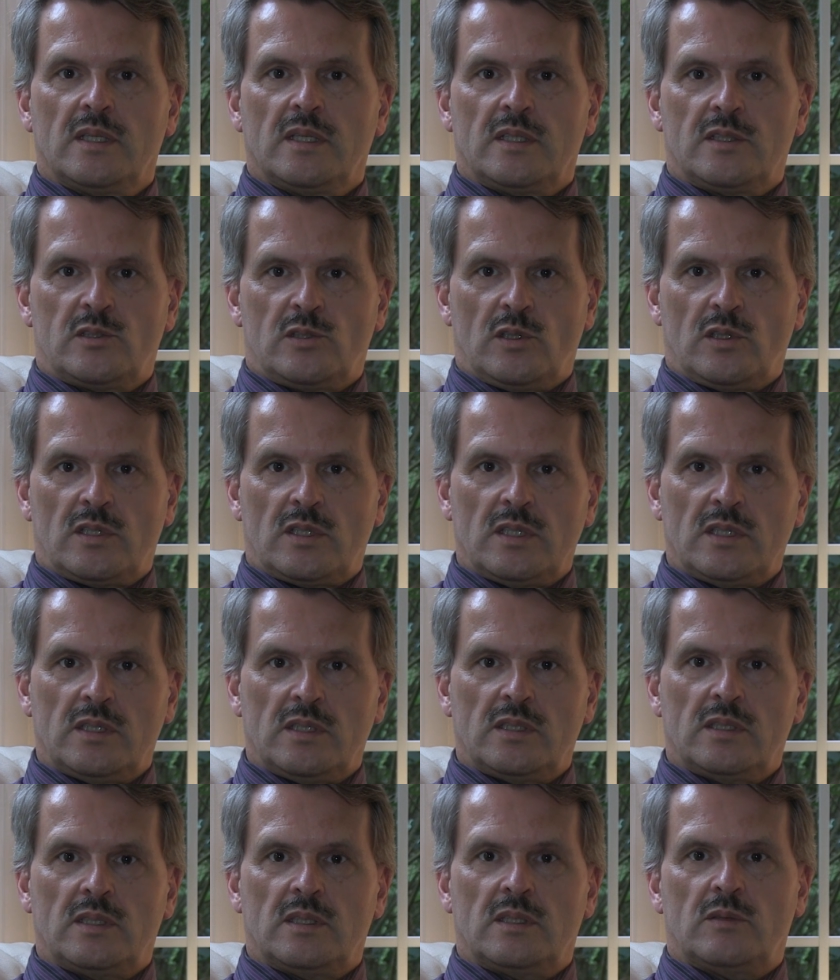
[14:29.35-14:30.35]
It
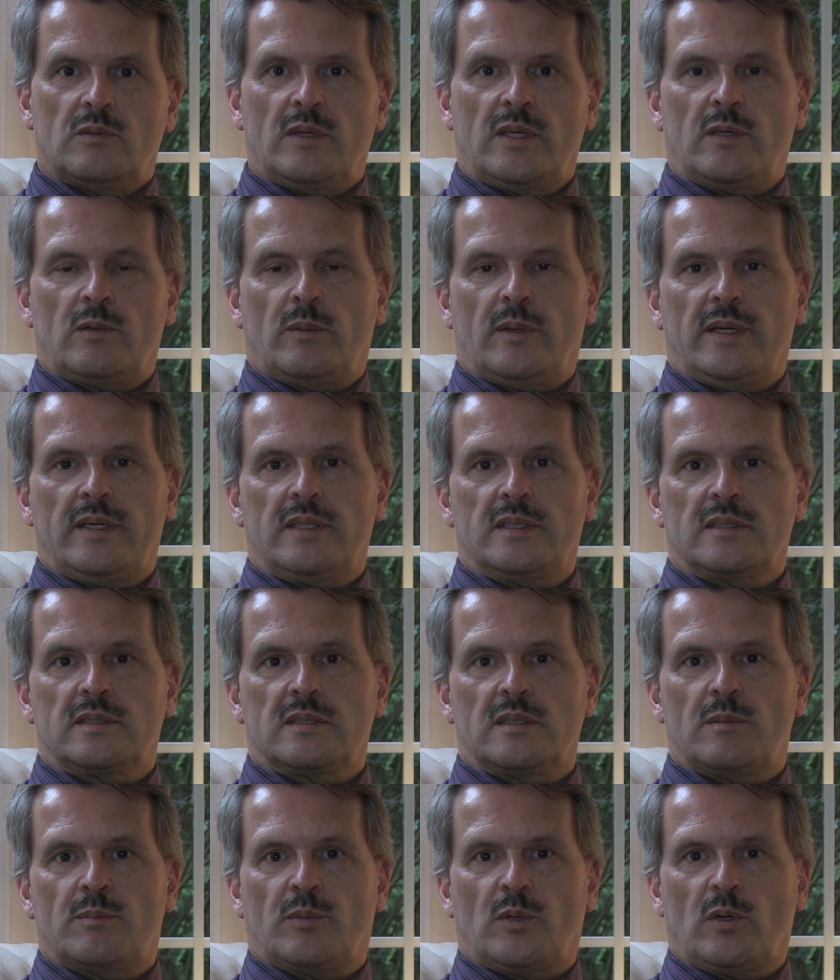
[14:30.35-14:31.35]
certainly requires
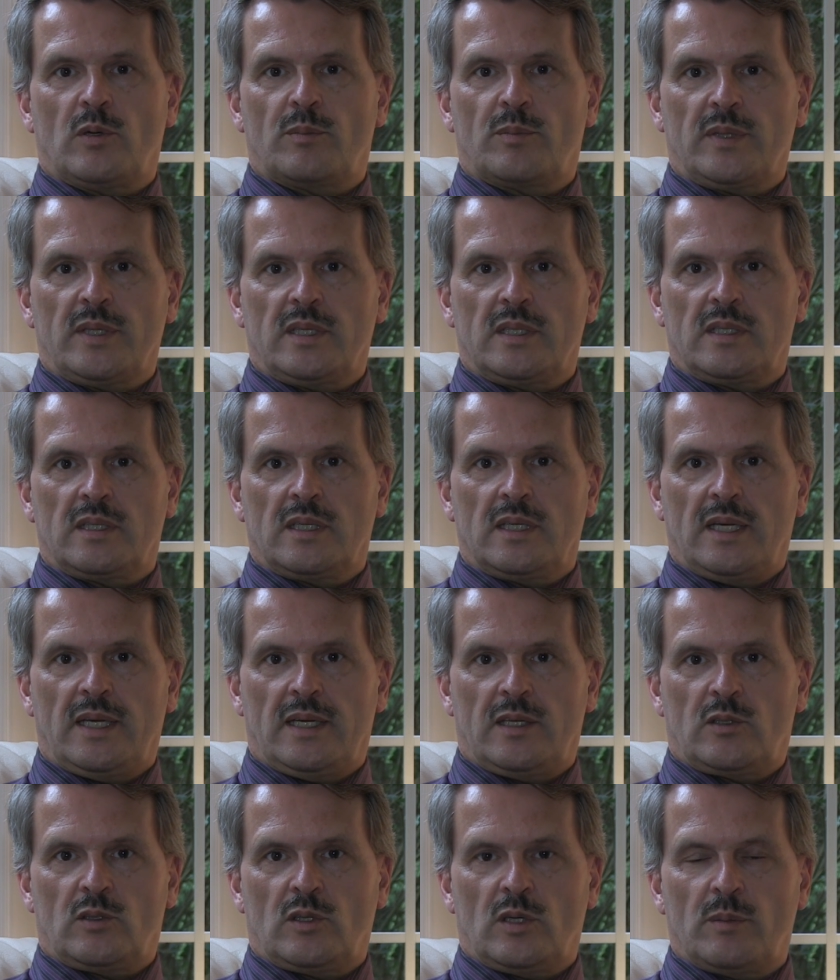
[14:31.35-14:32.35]
appropriate
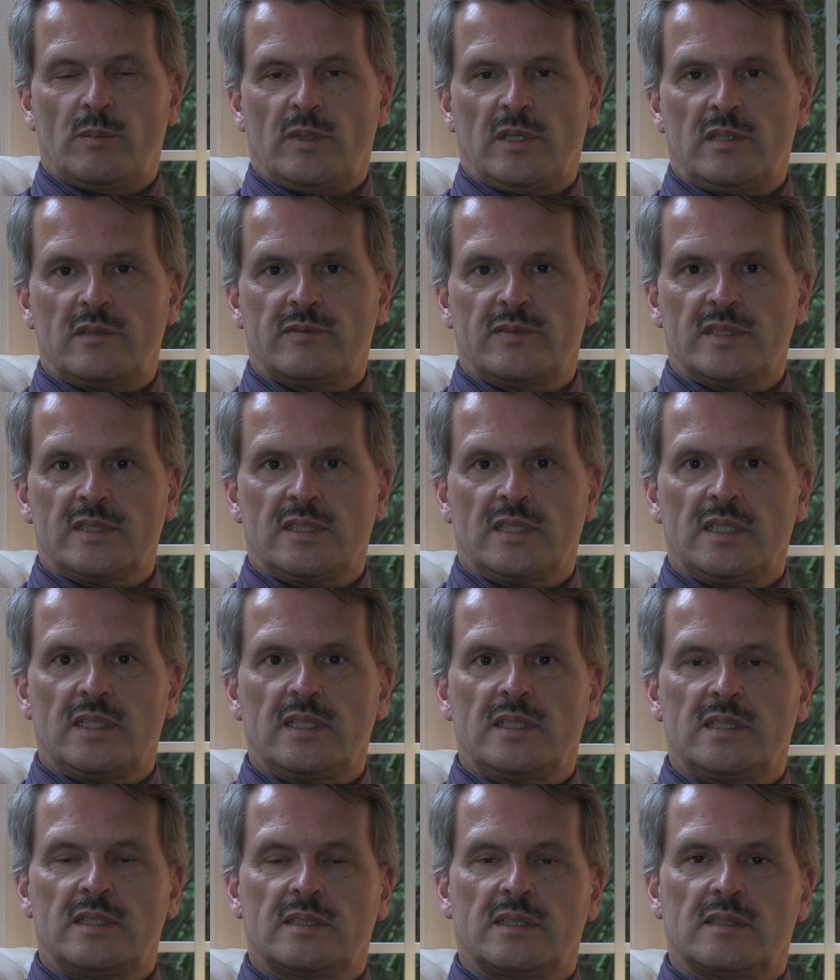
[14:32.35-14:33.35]
air terminal
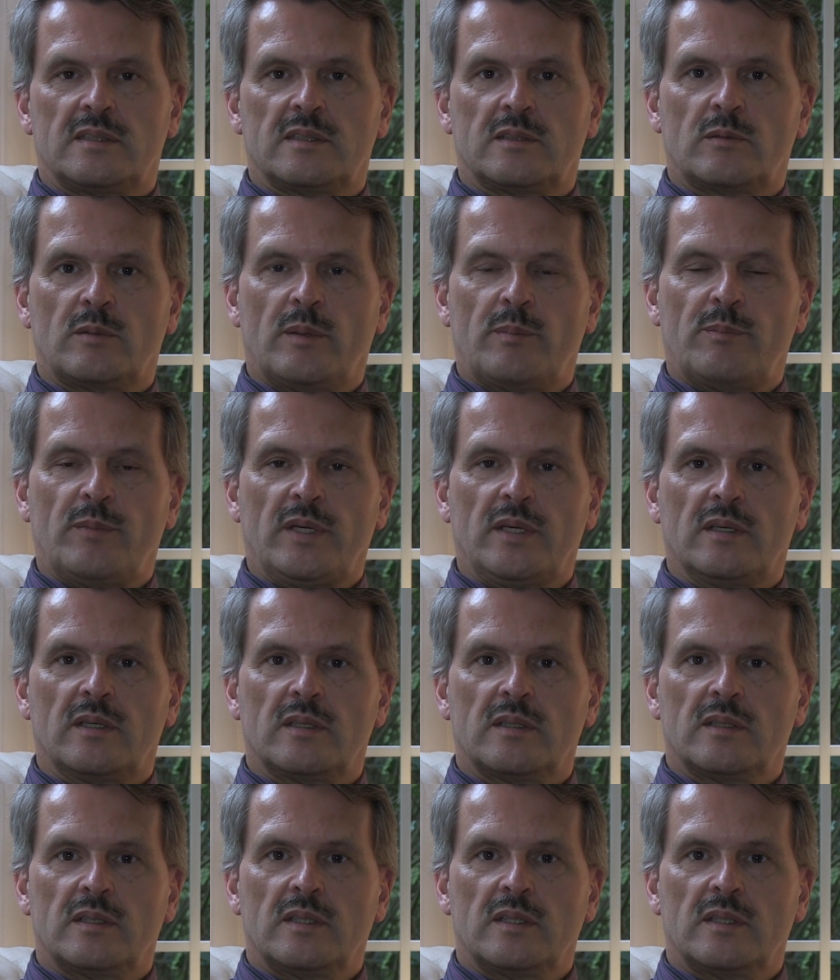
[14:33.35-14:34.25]
facilities and equipment.